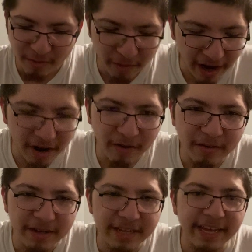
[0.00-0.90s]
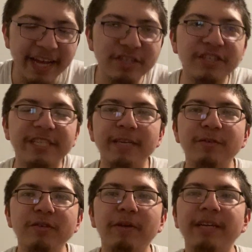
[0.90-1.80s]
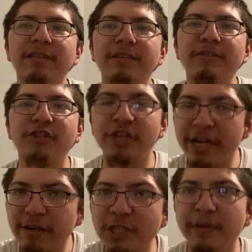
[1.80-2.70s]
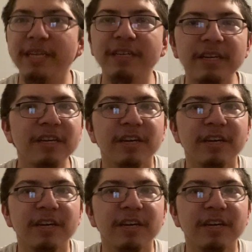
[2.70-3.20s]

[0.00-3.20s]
wow, it just gives you like chills, like